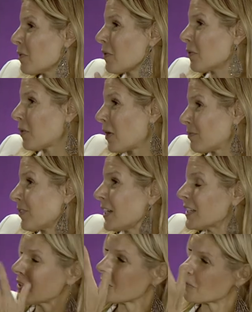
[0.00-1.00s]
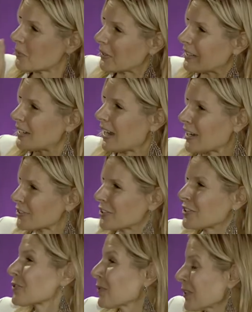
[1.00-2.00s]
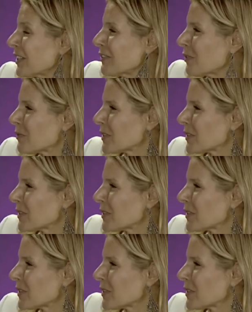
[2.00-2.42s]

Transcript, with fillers: Yeah. Uh, right? But actually just working from